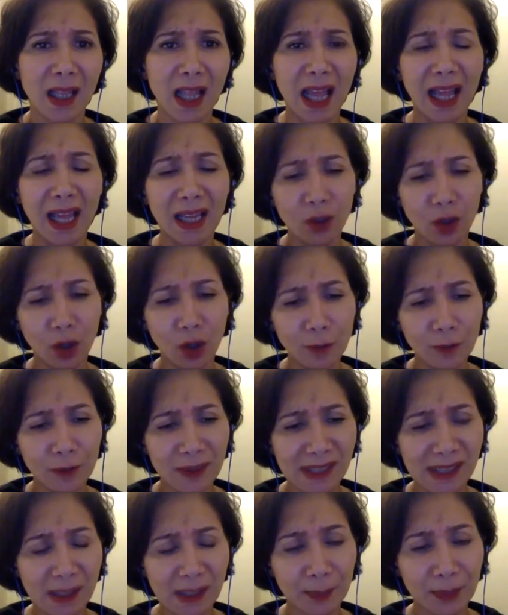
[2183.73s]
And often
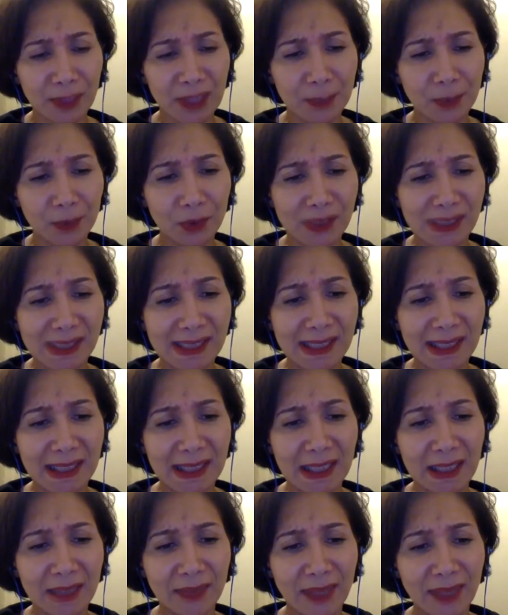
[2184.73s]
some people
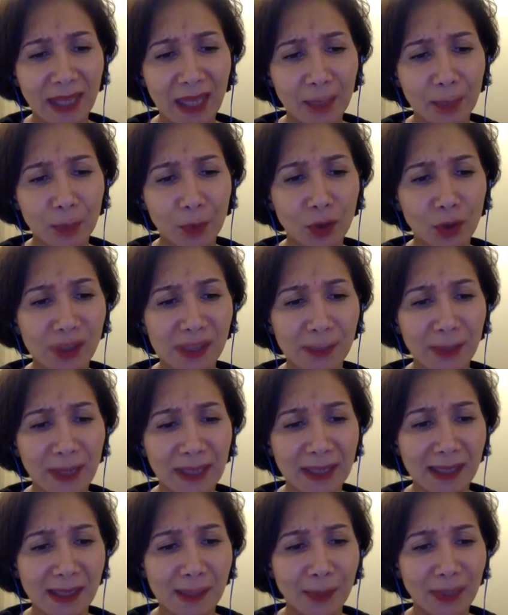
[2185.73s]
see their
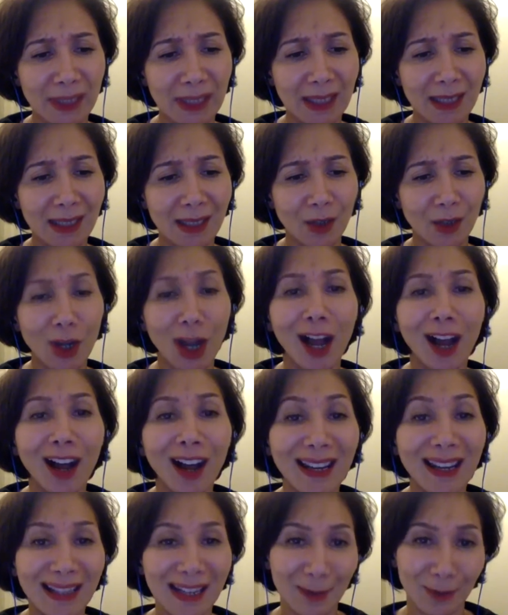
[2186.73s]
prospect as being on a
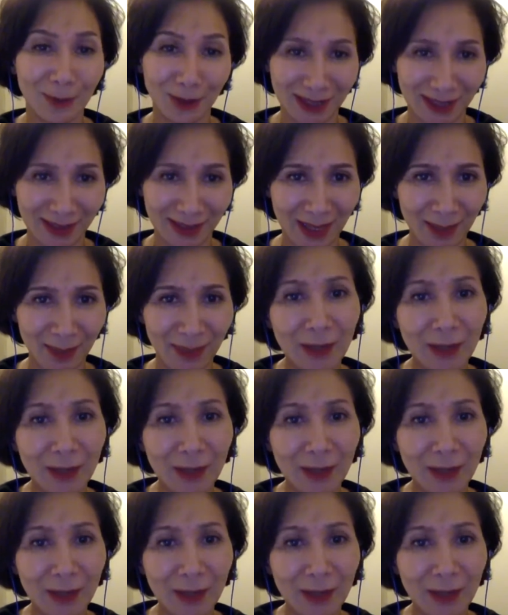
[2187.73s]
higher level than them.